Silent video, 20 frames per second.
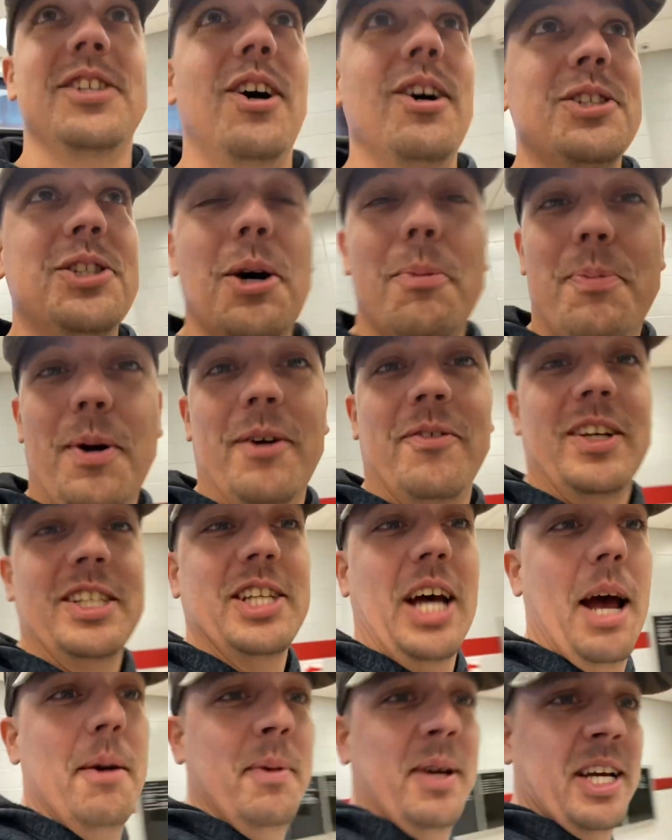also perfect
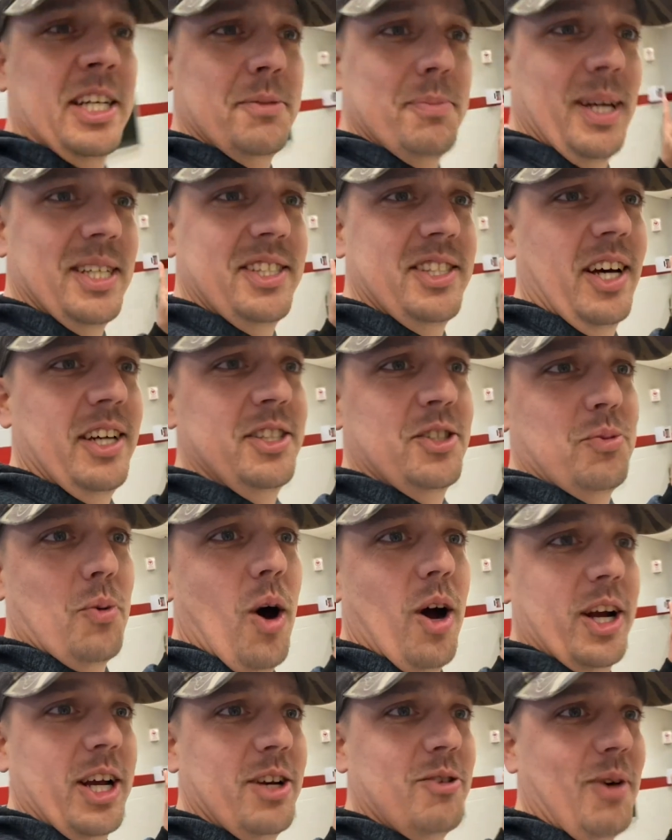timing because my son's
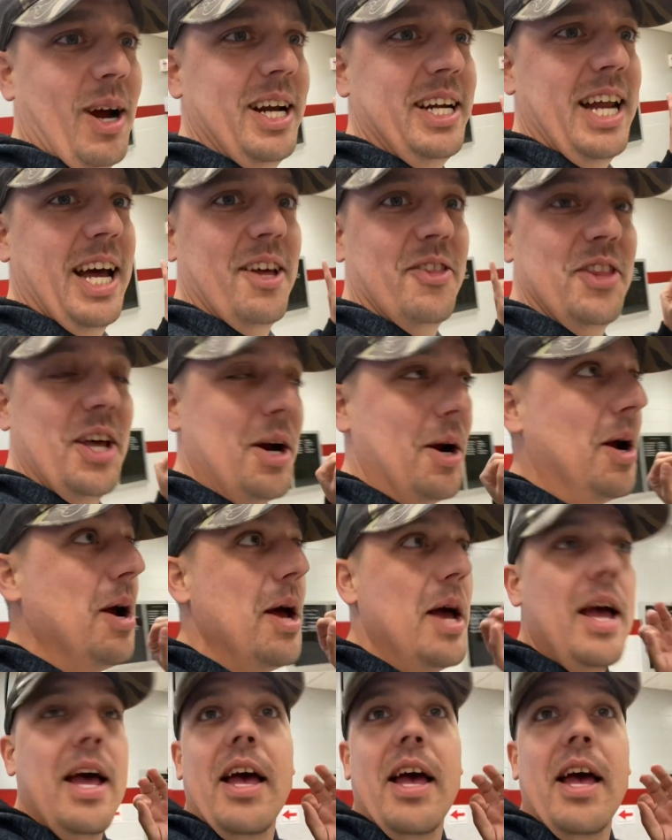walking right down there.